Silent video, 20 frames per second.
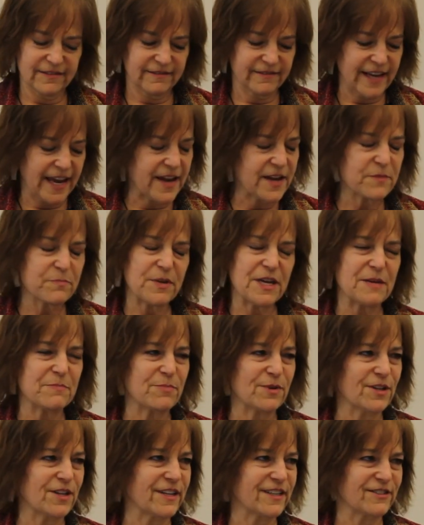cake
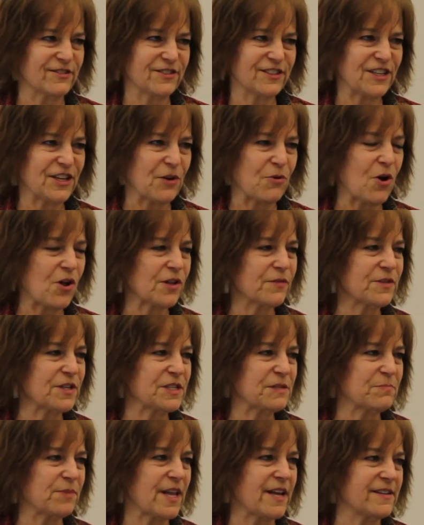people and all of
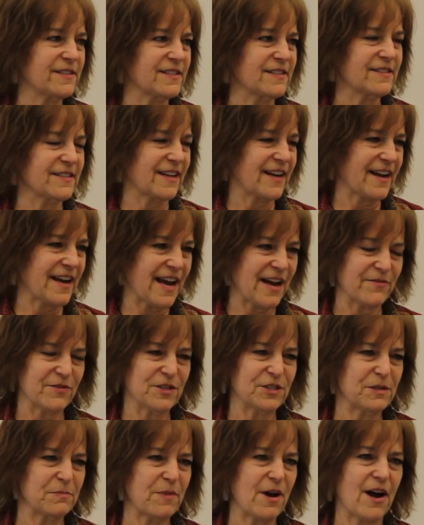these places that I have
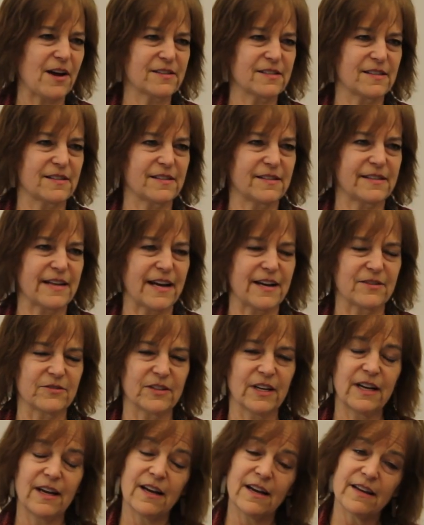the deposits
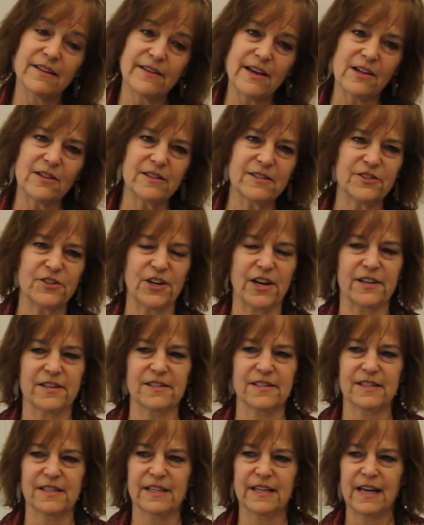down? They'll
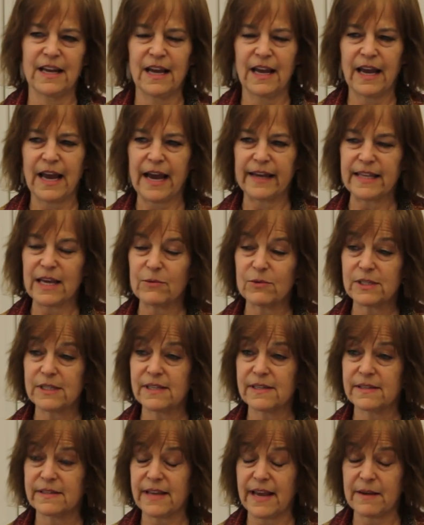adjust. And that was
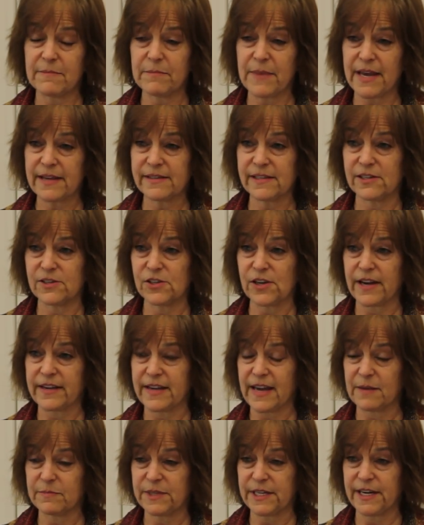the same message I
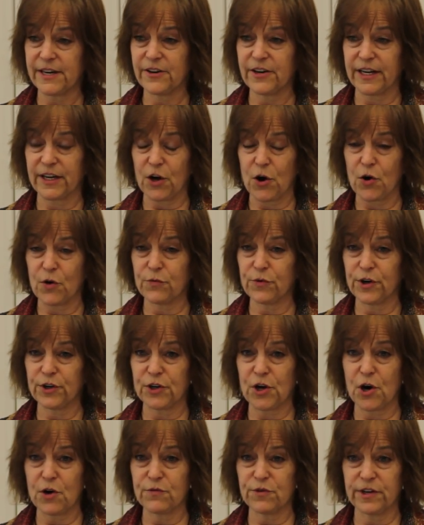kept hearing over
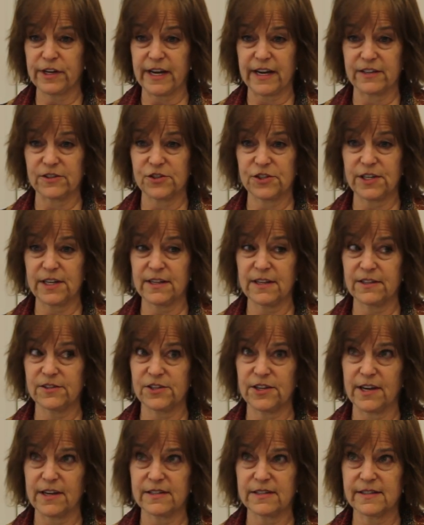and over again. She'll
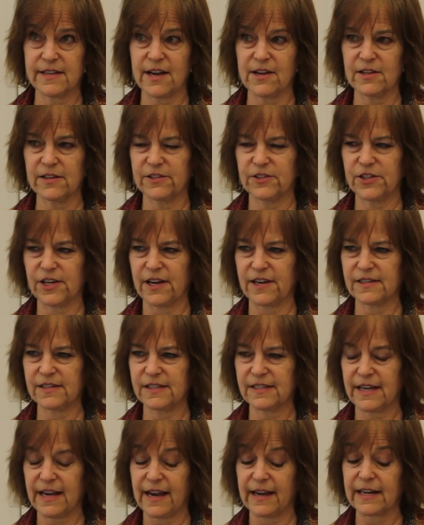adjust, they'll
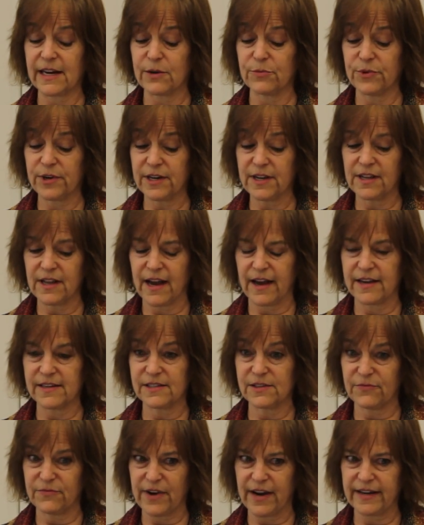adjust. And I
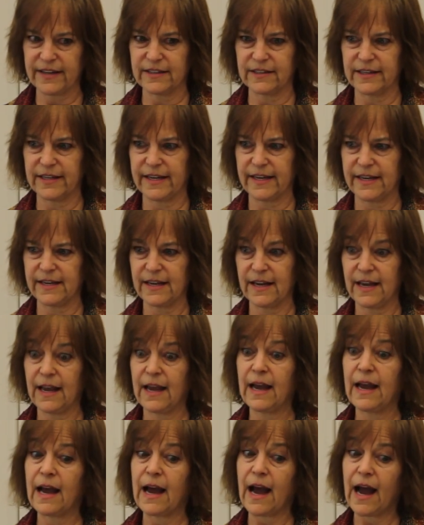realized finally
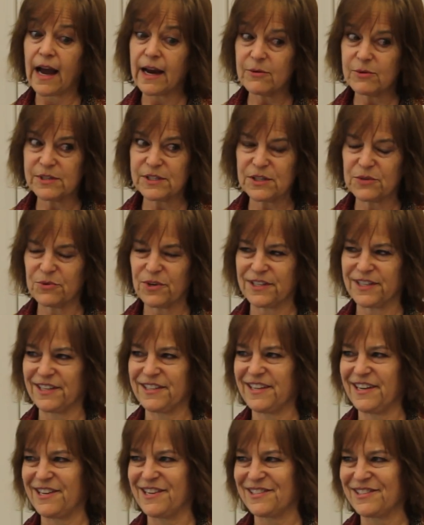I was the one
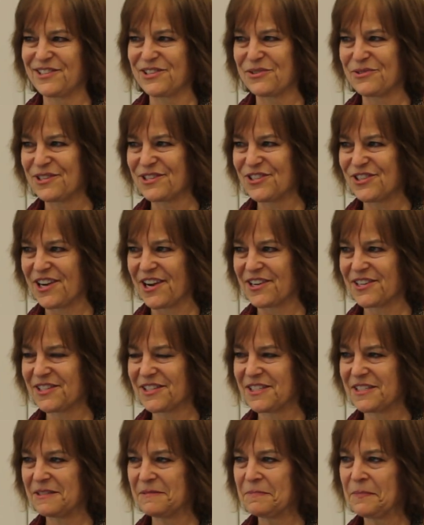that needed to
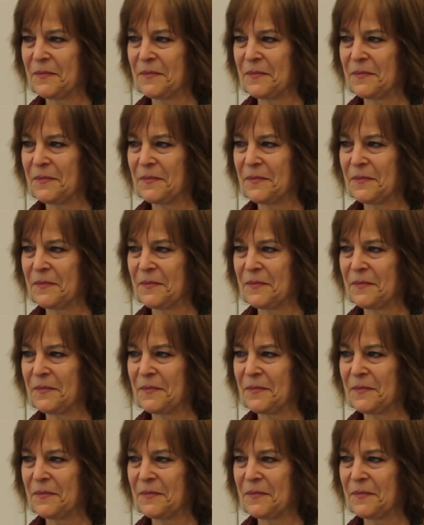adjust.